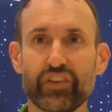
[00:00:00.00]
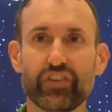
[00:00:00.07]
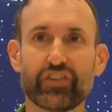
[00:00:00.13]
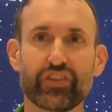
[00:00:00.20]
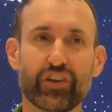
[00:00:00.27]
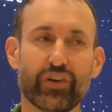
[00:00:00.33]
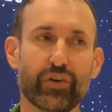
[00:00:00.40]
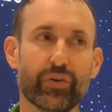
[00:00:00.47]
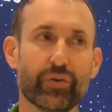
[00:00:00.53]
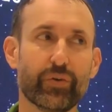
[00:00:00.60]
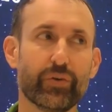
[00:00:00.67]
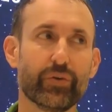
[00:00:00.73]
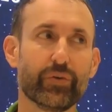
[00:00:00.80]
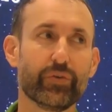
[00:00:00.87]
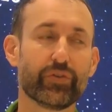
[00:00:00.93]

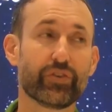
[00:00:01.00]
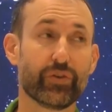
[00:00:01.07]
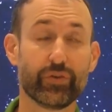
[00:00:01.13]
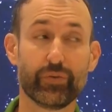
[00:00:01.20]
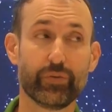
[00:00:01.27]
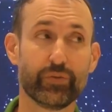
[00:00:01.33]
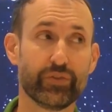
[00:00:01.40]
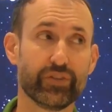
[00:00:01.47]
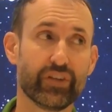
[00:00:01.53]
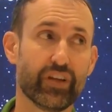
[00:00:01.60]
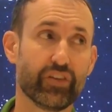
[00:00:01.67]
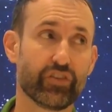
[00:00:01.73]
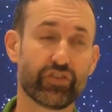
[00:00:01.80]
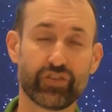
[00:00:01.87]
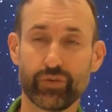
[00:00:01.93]
So
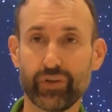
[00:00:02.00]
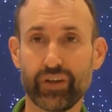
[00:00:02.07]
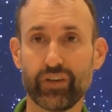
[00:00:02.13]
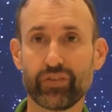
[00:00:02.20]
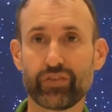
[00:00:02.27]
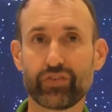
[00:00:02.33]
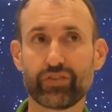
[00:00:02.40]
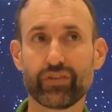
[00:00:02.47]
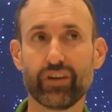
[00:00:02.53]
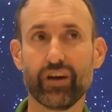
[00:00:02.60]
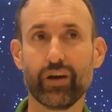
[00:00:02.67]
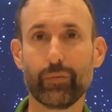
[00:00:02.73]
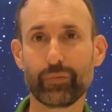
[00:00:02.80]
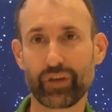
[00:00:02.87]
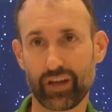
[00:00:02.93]
as soon as
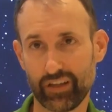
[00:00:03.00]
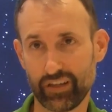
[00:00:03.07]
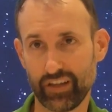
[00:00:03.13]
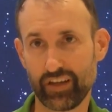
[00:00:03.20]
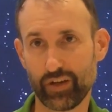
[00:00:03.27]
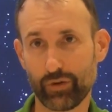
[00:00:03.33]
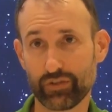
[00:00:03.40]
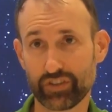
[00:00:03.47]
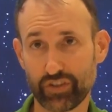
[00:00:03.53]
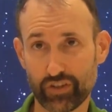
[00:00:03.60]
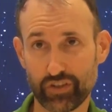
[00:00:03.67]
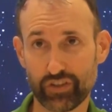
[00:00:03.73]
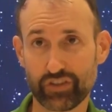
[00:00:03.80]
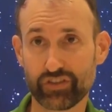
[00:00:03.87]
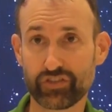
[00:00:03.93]
Galileo
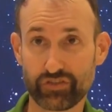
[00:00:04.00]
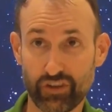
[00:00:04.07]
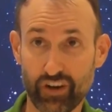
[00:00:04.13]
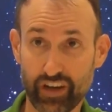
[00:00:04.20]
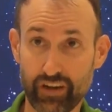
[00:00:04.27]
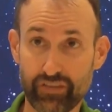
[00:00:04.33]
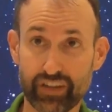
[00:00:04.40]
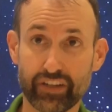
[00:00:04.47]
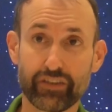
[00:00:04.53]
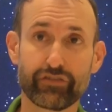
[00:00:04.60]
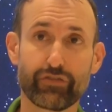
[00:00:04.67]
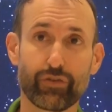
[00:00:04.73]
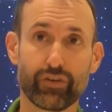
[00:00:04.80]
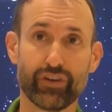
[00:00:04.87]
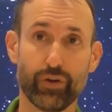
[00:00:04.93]
returned strong evidence
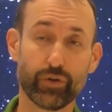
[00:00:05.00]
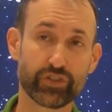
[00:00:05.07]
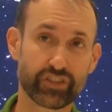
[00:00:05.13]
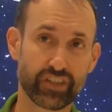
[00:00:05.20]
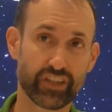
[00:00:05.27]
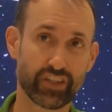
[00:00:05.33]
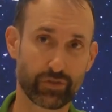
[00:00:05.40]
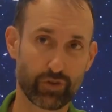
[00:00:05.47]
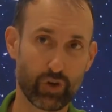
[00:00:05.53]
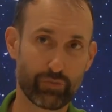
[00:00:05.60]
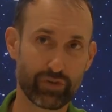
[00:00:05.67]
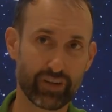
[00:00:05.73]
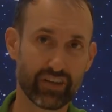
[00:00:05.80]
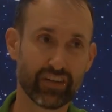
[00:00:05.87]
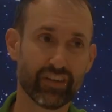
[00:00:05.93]
for an ocean in
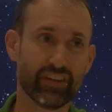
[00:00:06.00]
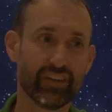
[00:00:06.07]
Europa,